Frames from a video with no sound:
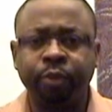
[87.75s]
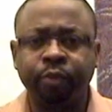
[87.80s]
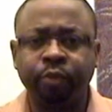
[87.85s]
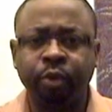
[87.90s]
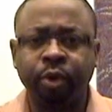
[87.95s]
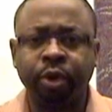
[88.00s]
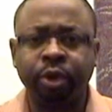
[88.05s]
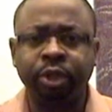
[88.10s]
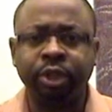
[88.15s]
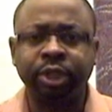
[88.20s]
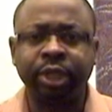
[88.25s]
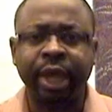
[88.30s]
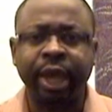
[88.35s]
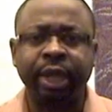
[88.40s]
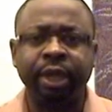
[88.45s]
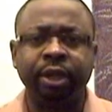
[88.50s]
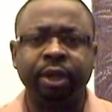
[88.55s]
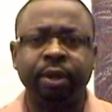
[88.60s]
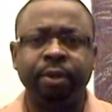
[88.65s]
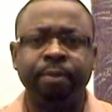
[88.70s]
of words
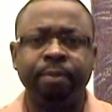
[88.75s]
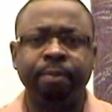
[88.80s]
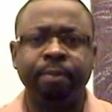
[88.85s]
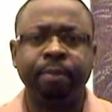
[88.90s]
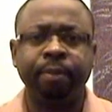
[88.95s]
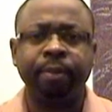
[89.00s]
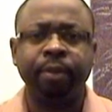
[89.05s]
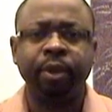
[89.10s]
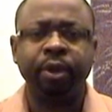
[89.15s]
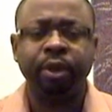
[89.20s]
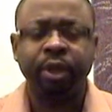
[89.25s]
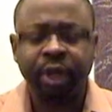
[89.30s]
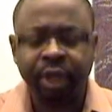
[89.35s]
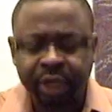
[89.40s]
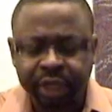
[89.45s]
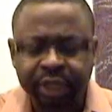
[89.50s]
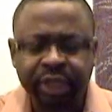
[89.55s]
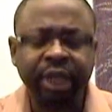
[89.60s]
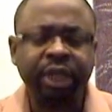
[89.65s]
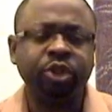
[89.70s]
that
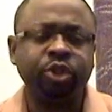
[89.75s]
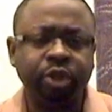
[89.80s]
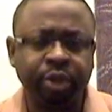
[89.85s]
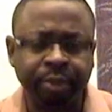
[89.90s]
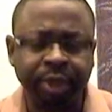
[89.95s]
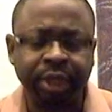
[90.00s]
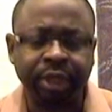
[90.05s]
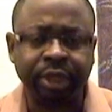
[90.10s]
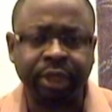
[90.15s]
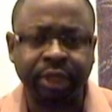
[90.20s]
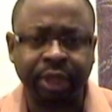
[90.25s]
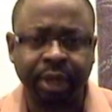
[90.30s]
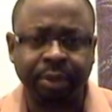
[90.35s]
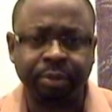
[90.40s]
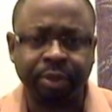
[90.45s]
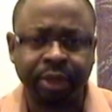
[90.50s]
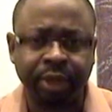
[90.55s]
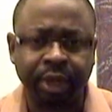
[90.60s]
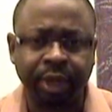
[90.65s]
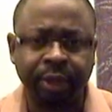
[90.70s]
essentially mean the same
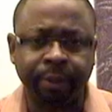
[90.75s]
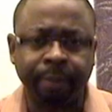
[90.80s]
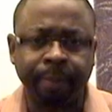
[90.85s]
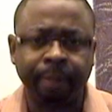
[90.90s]
thing.